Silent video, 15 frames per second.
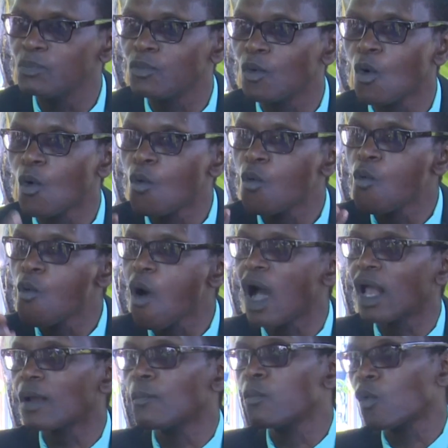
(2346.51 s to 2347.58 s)
to the hearing
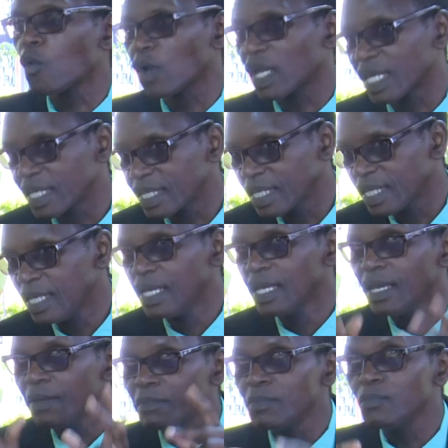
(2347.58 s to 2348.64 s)
people about the
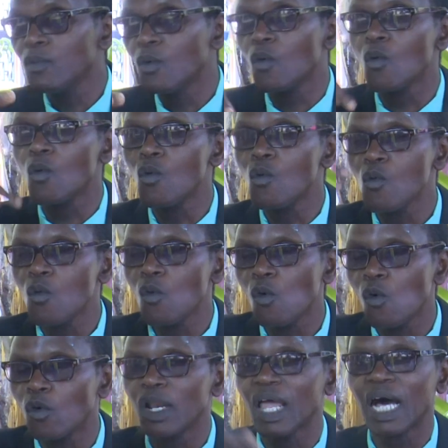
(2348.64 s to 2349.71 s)

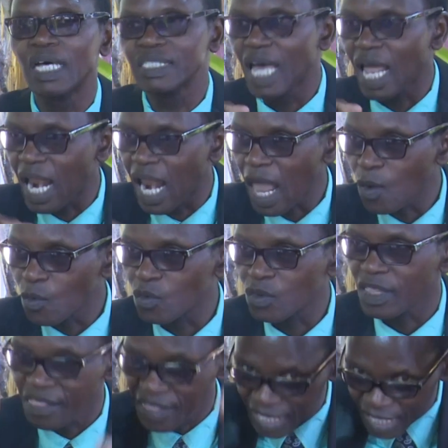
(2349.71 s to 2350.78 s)
special
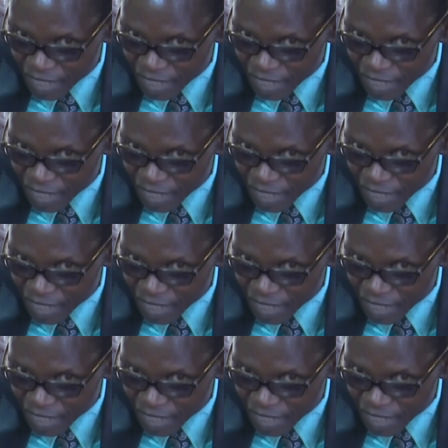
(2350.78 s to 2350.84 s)
needs,